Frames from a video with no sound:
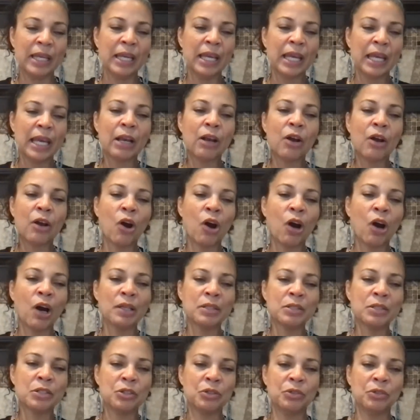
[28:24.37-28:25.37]
it
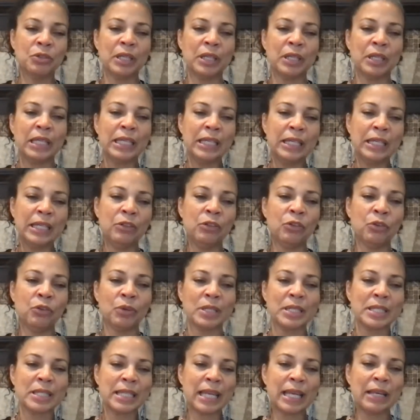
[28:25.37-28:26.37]
caused you to heed
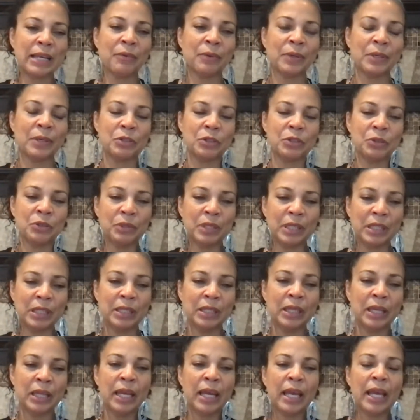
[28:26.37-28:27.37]
your sacred
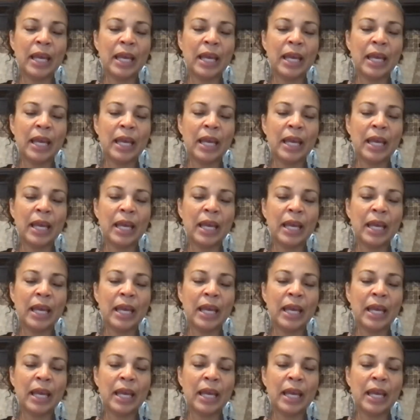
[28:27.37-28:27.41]
duty.